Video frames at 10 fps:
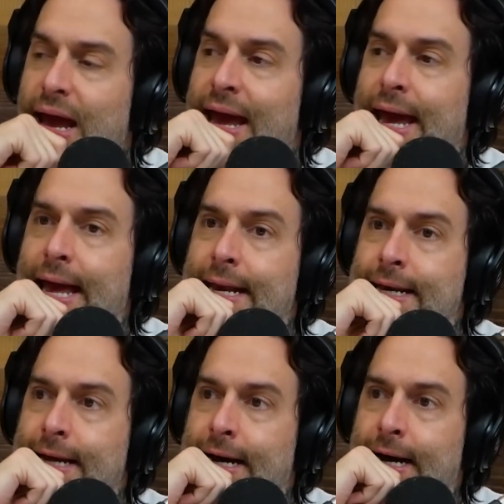
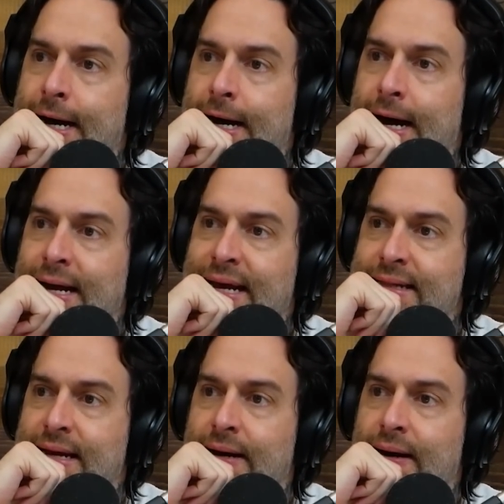And I
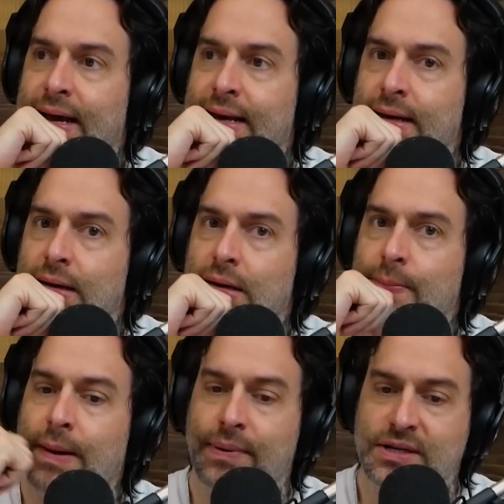get there, and
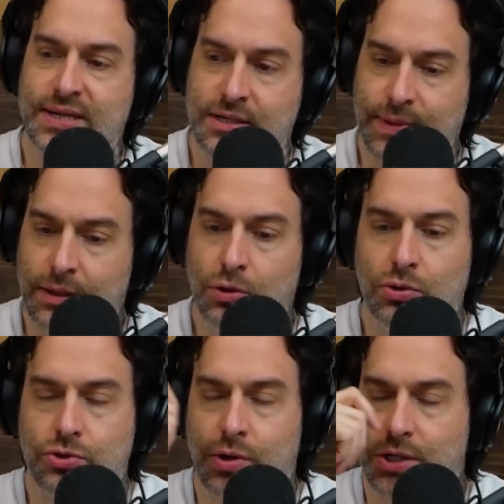my buddies text me,
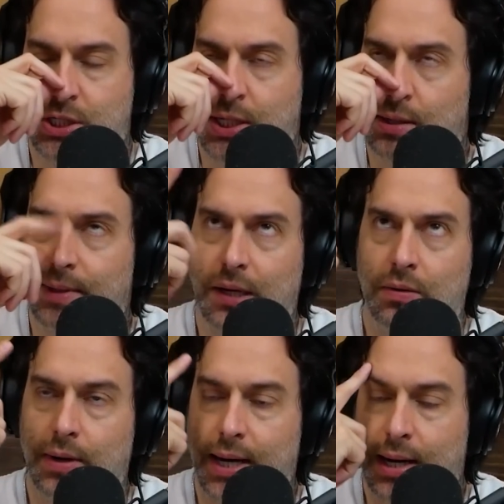Lulu's crushing. And I'm like,
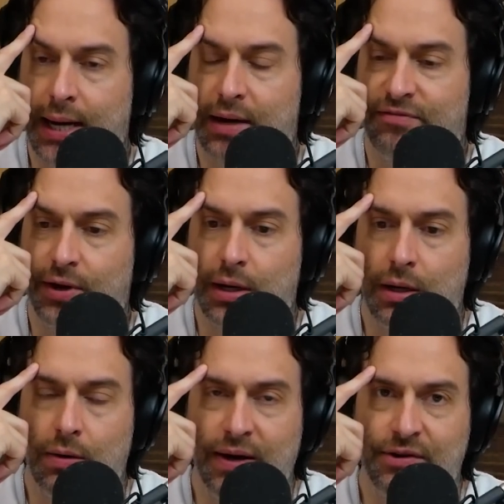great, I got to fucking
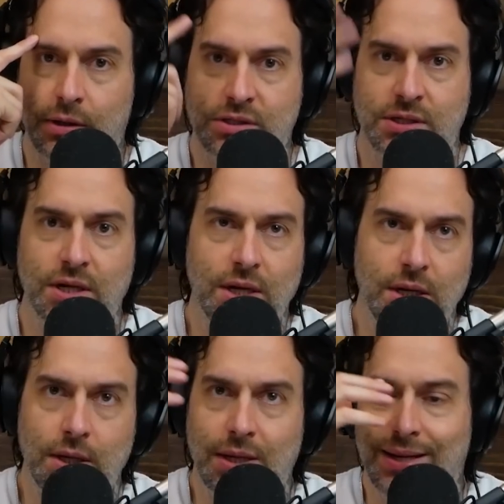go after it. Because
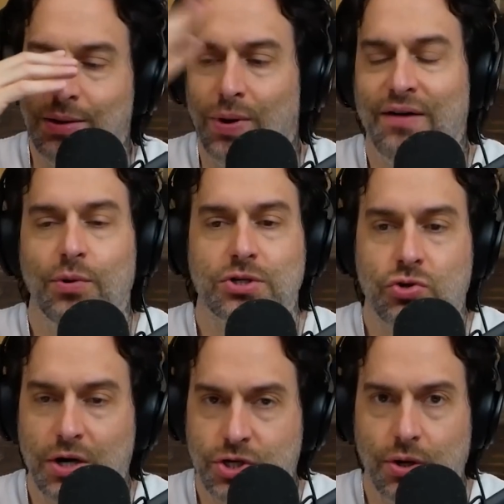when everyone's
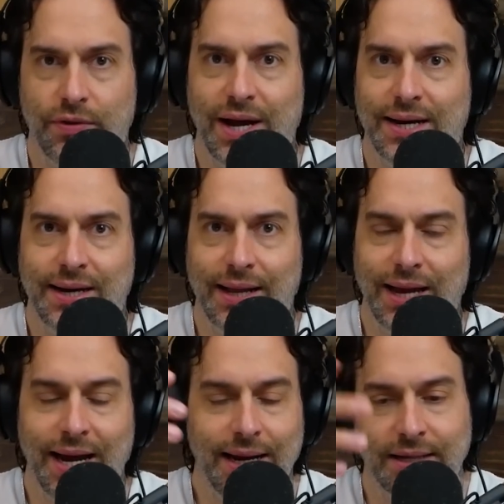crushing all night in
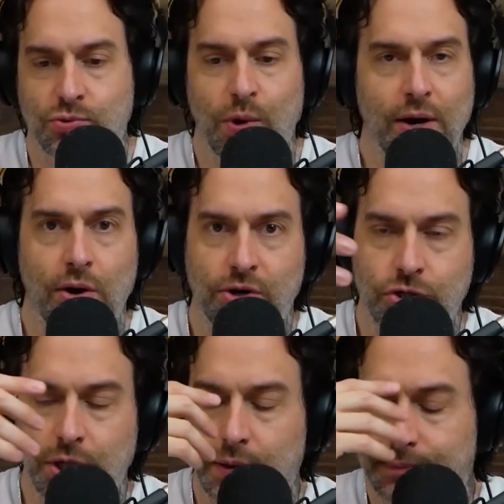LA, it's a way harder
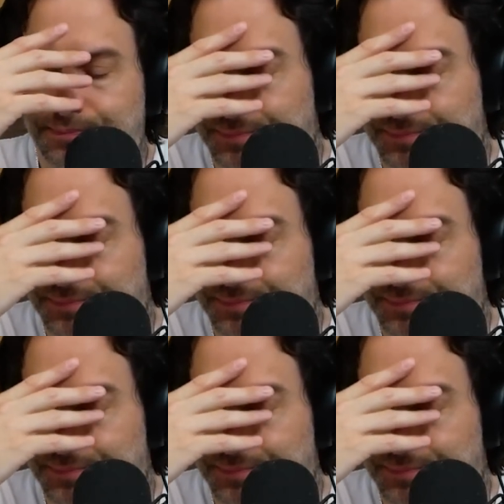show.